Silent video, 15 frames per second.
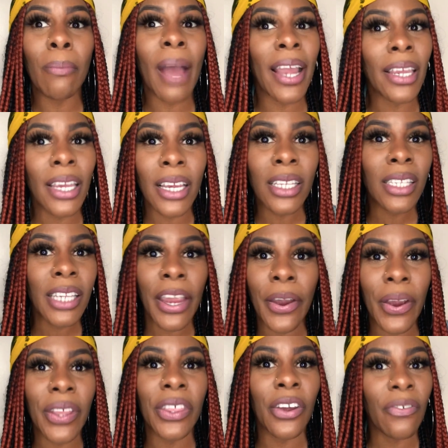My kids
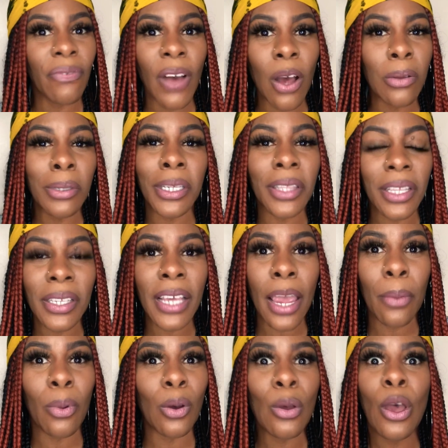carry their phone to the
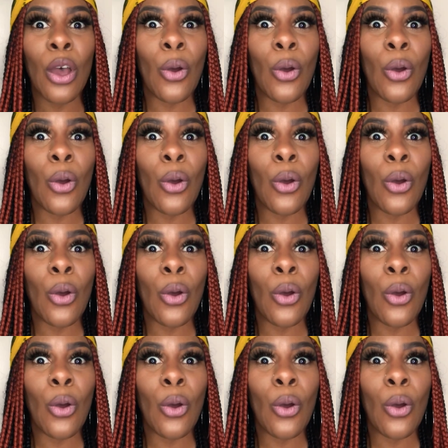table.